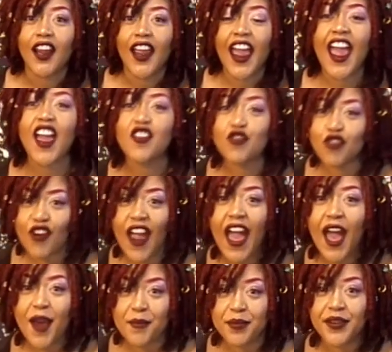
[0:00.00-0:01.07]
And
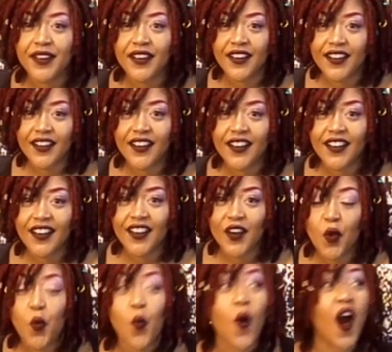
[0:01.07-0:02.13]
rap.
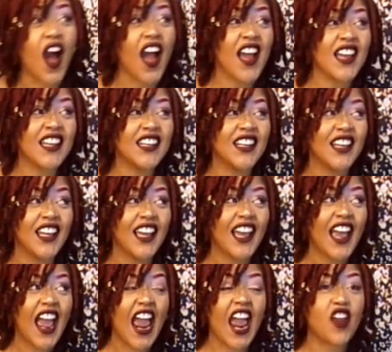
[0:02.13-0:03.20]
Wine
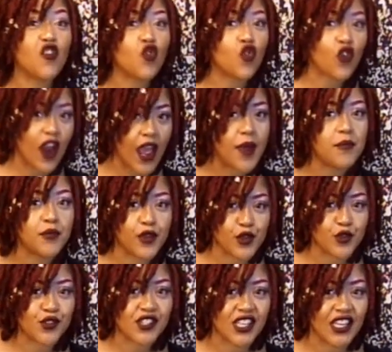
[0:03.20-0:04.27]
and rap
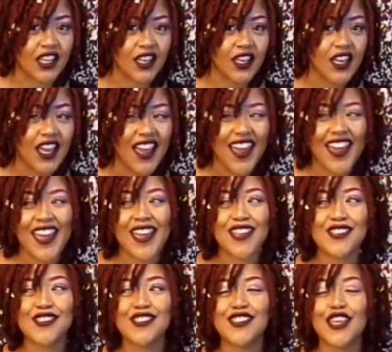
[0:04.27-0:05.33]
music.
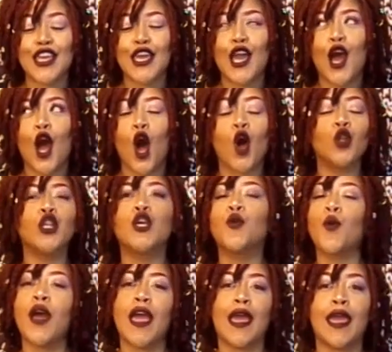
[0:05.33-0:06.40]
It's the only
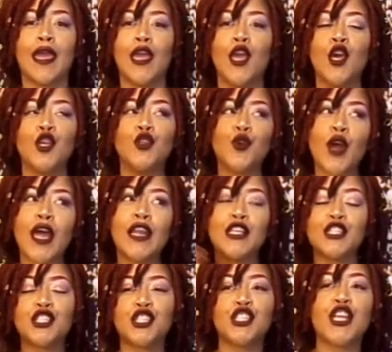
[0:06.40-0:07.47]
way. You gotta
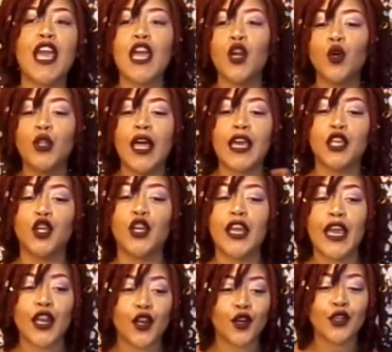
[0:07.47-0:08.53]
channel like your
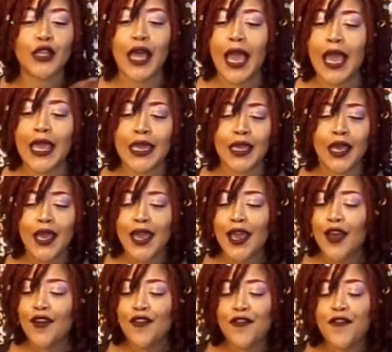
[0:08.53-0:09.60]
inner, like,
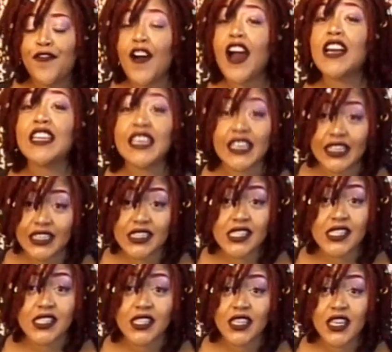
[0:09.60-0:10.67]
fuck
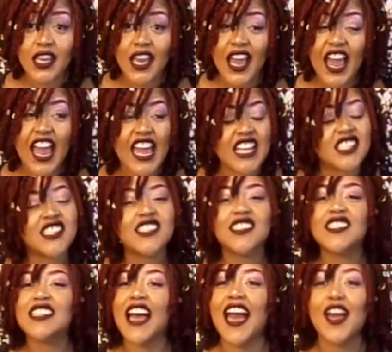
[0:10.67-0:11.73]
it. And
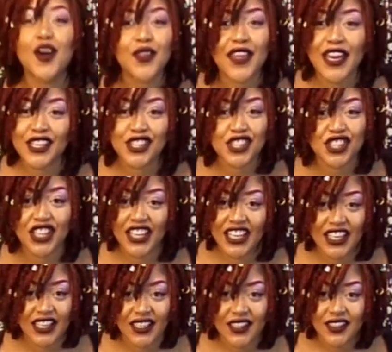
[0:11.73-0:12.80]
style that
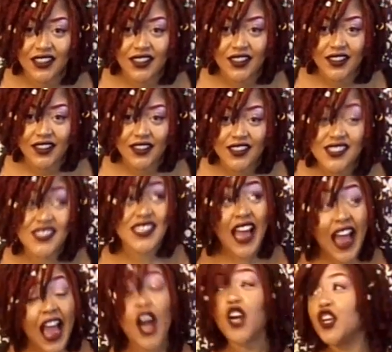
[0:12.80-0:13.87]
shit.
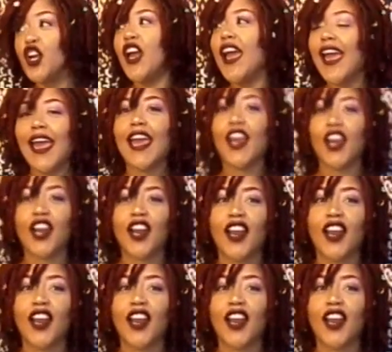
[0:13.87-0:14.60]
Style your hair.